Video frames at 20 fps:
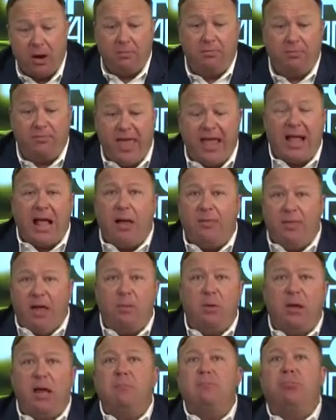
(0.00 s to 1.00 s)
they
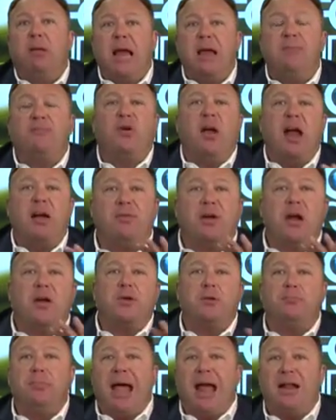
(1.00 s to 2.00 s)
would get blamed for every
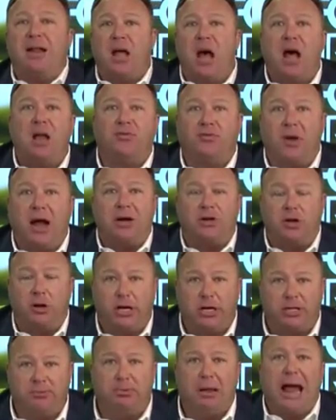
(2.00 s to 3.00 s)
other bad contractor
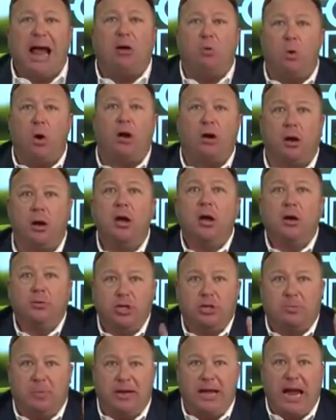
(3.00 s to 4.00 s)
because Blackwater
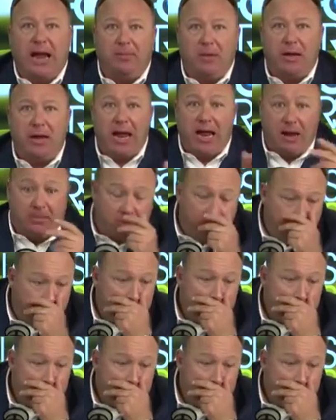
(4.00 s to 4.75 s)
just became the name.